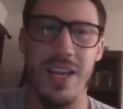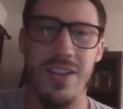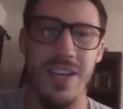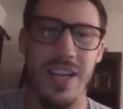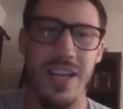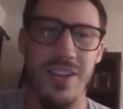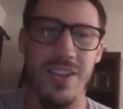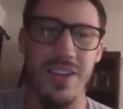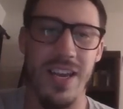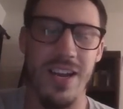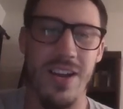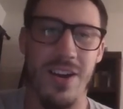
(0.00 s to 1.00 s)

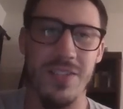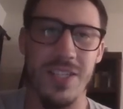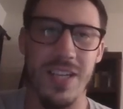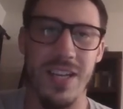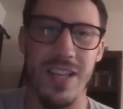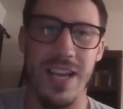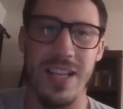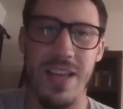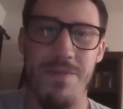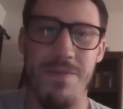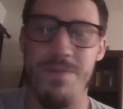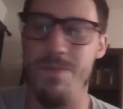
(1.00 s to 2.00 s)
And all of a sudden, like
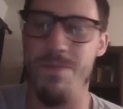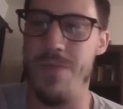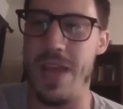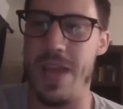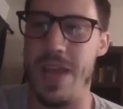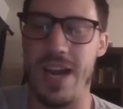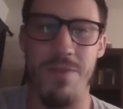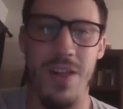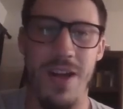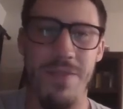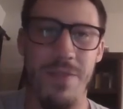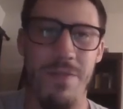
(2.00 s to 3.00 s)
they they kind of fall
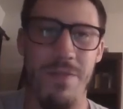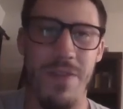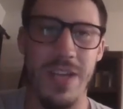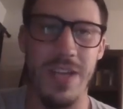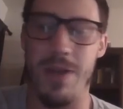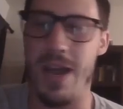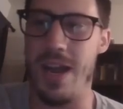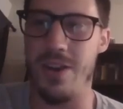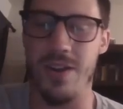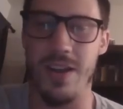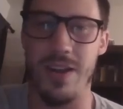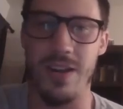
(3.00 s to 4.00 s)
off the face of the planet and you're like,